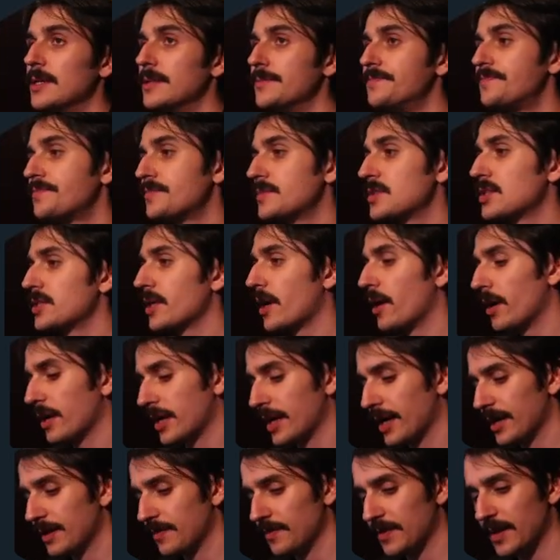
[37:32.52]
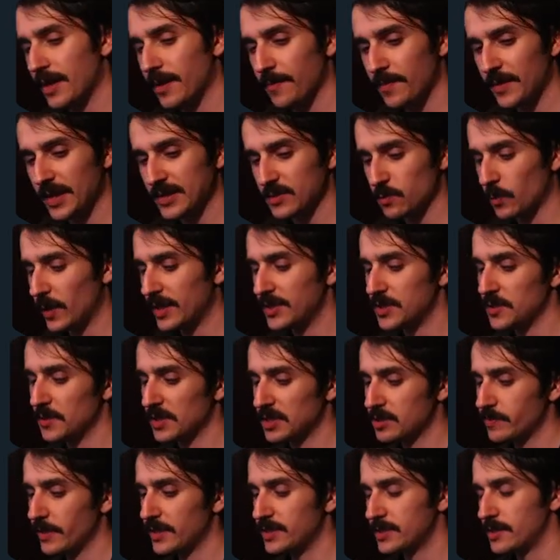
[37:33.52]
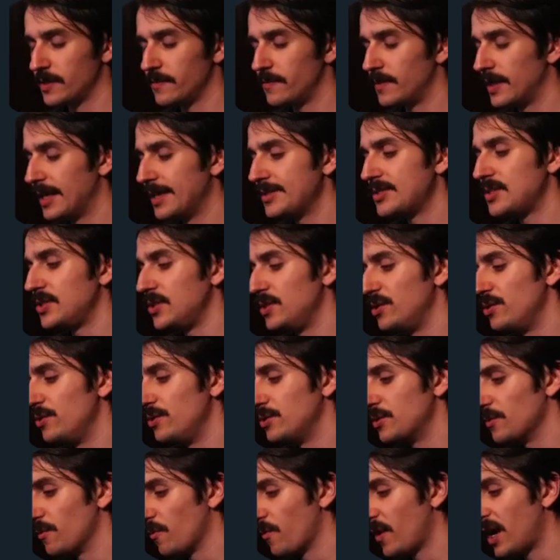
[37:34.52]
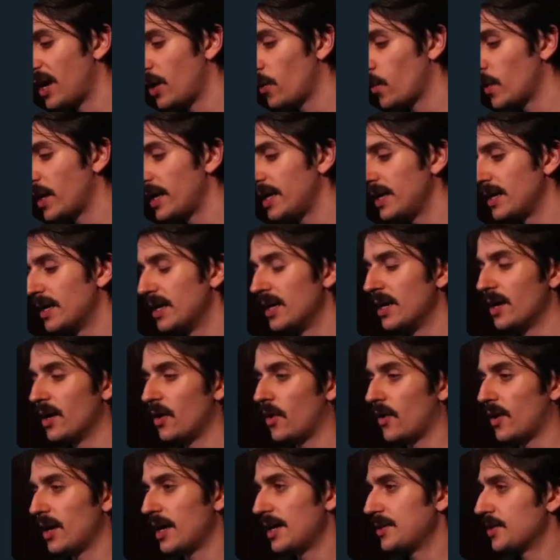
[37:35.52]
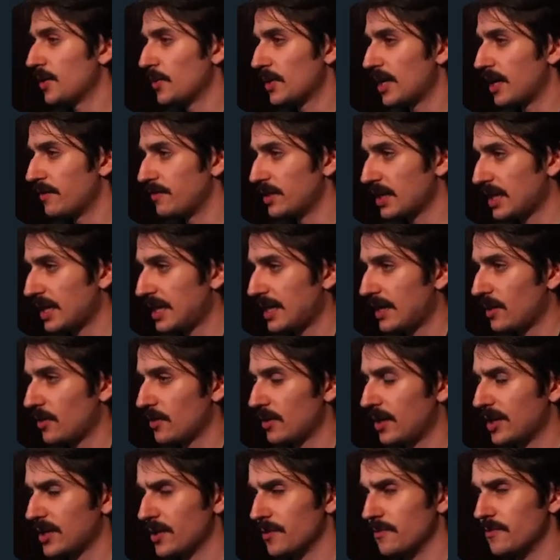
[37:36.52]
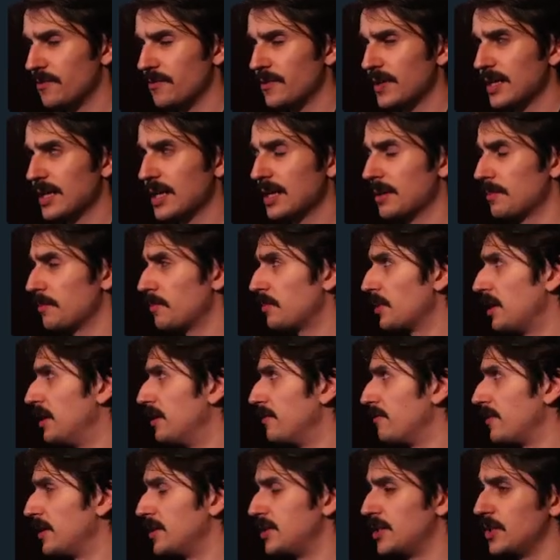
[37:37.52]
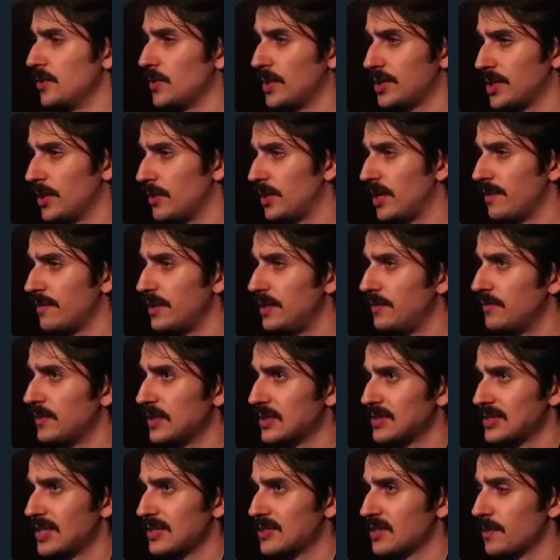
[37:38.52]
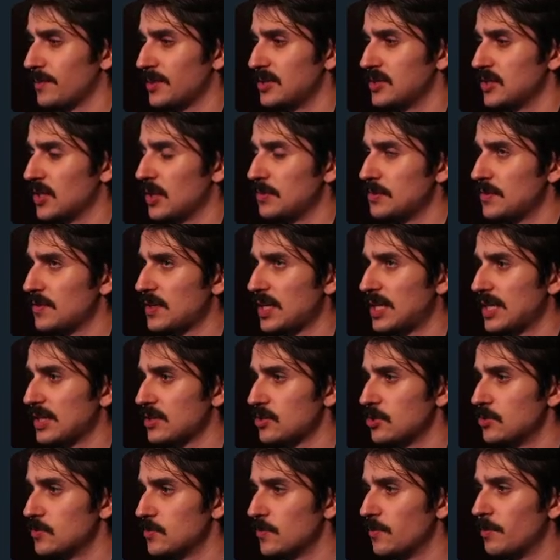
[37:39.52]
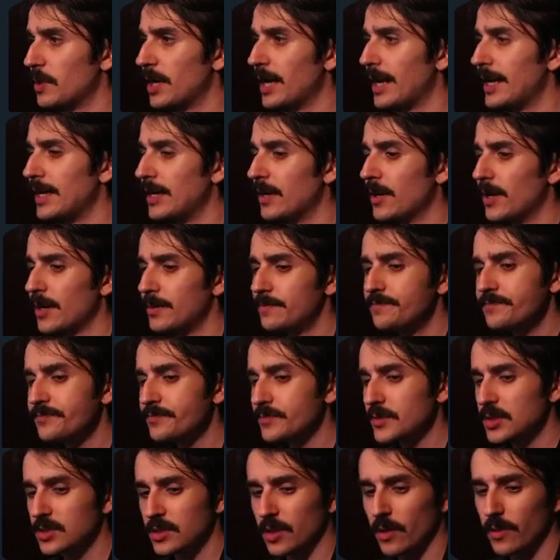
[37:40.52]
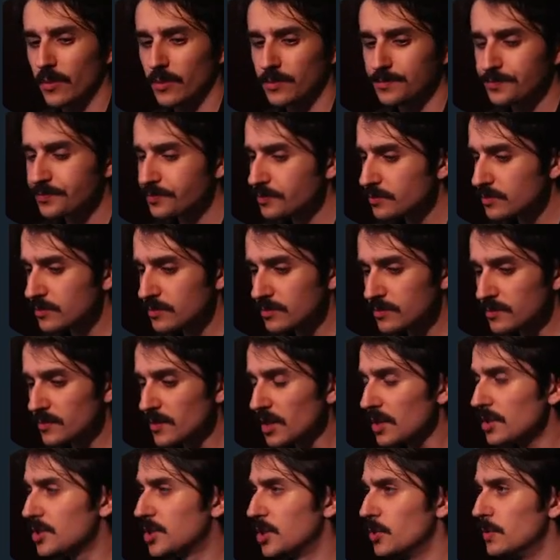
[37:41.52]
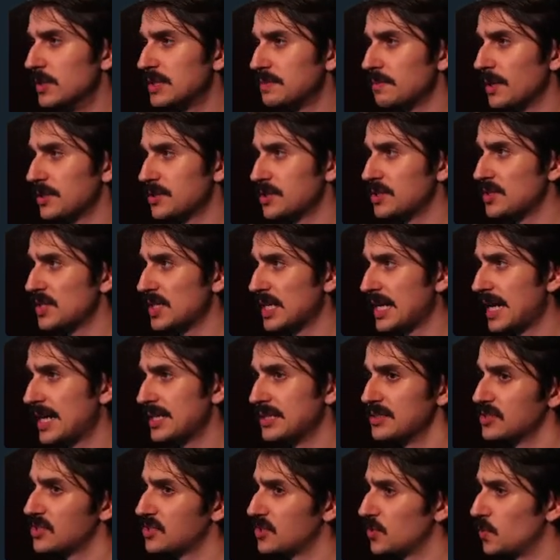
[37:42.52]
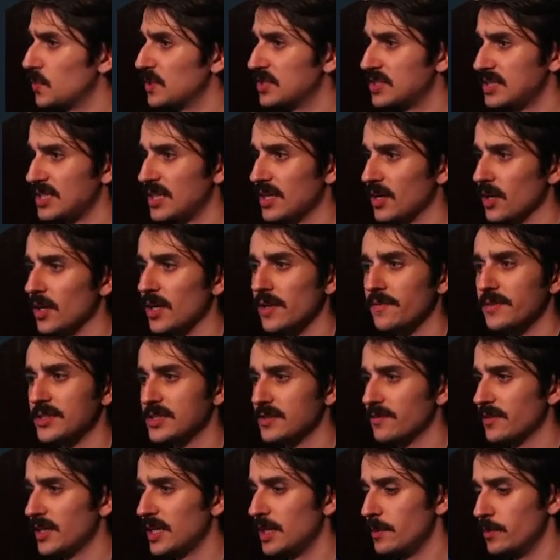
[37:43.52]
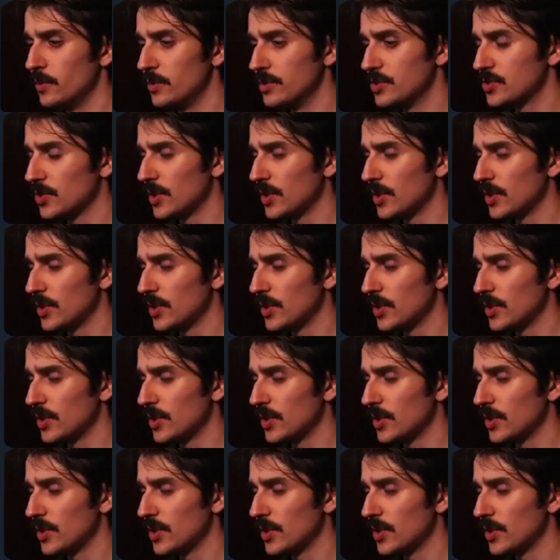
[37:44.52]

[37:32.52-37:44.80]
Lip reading: So, okay, yep, that's way too expensive. Let's use Railway. I don't have an account, I don't think, but if I do, I don't have anything set up in terms of connections with my AI. So do as much as you can, install a CLI if it's available, and try and